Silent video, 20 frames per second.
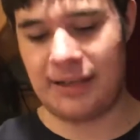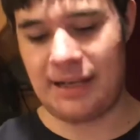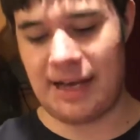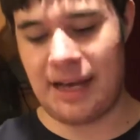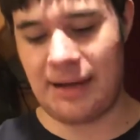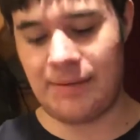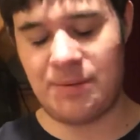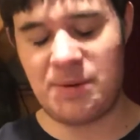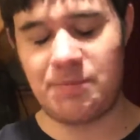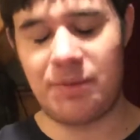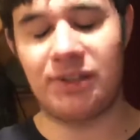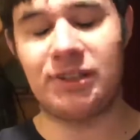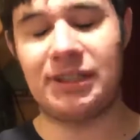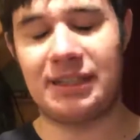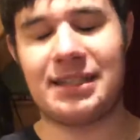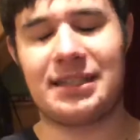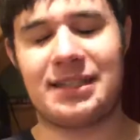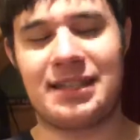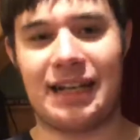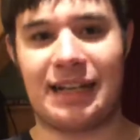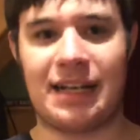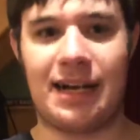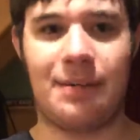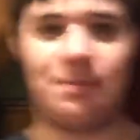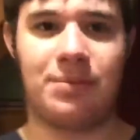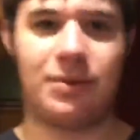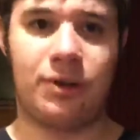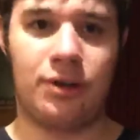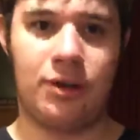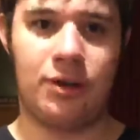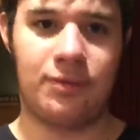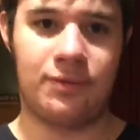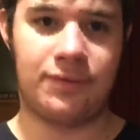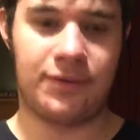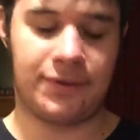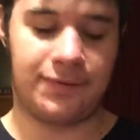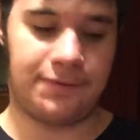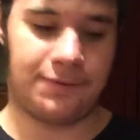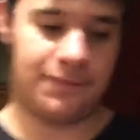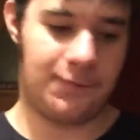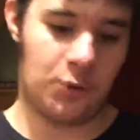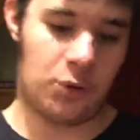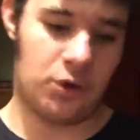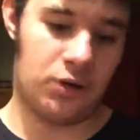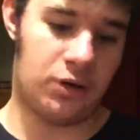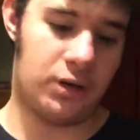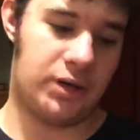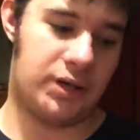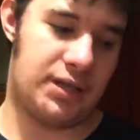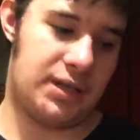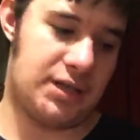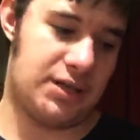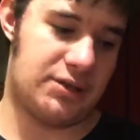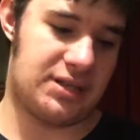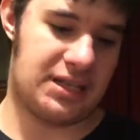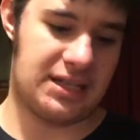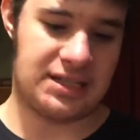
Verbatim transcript: I've been building this deck up for four years.